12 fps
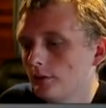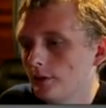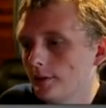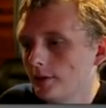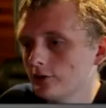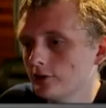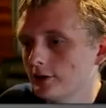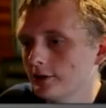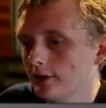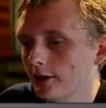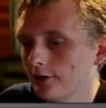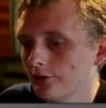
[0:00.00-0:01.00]
Maybe I should eat
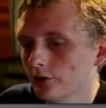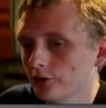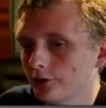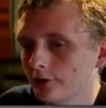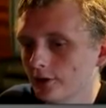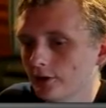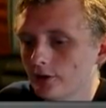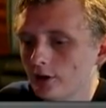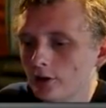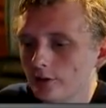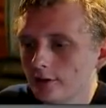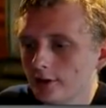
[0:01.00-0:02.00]
the eggs first. No.
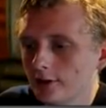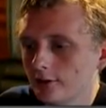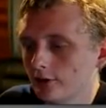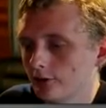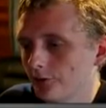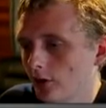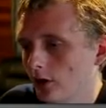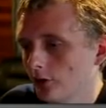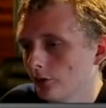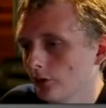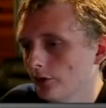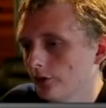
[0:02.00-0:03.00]
We need to get this Fog
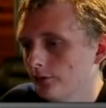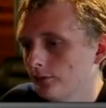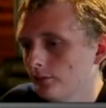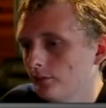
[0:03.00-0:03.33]
rolling.